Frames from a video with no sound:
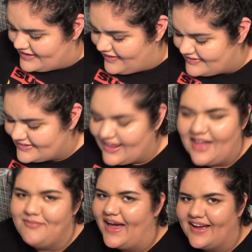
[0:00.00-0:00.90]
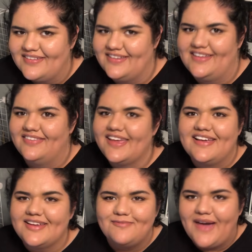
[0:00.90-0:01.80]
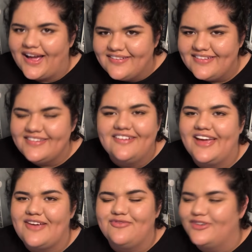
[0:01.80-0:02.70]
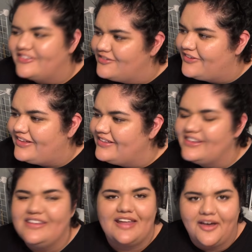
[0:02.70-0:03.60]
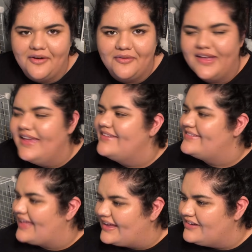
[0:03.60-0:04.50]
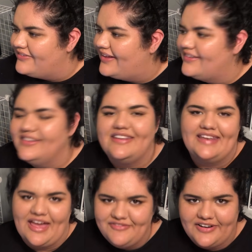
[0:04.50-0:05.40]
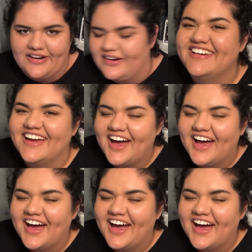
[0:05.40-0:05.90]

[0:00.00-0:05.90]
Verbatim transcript: That's not Maxon. Like, Maxon, okay, first of all, no. Second of all, never.